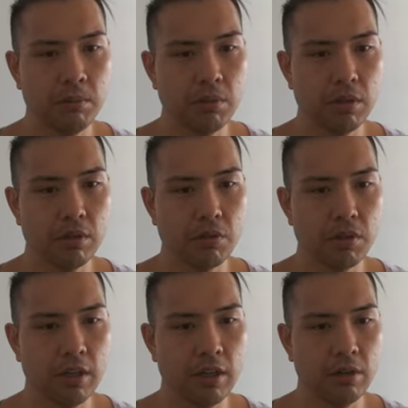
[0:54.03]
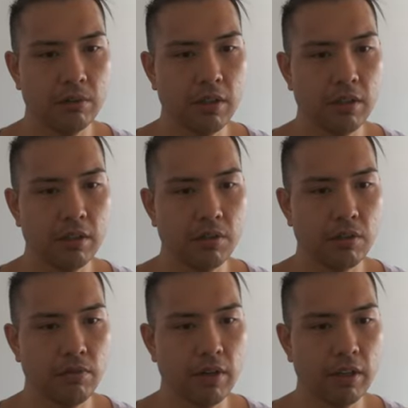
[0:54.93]
Understand how data is
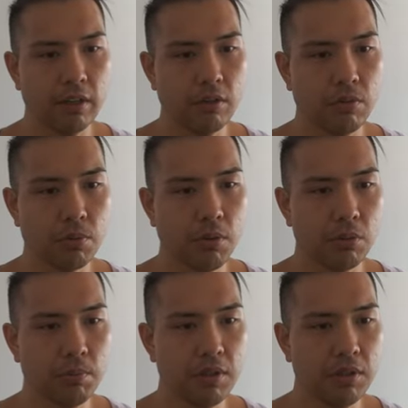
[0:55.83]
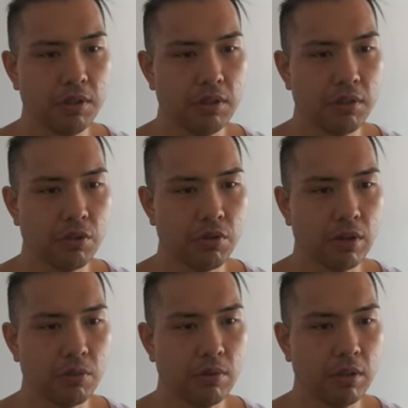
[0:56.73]
divided into small pieces and
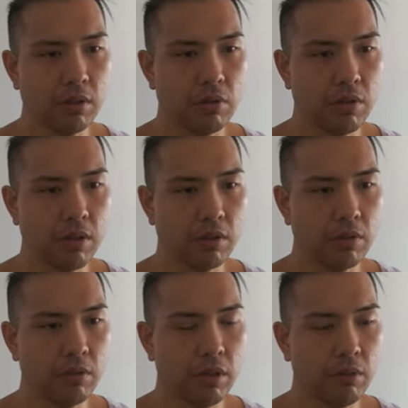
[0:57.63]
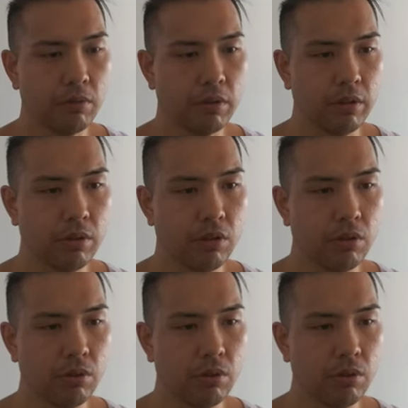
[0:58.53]
transmitted across a network into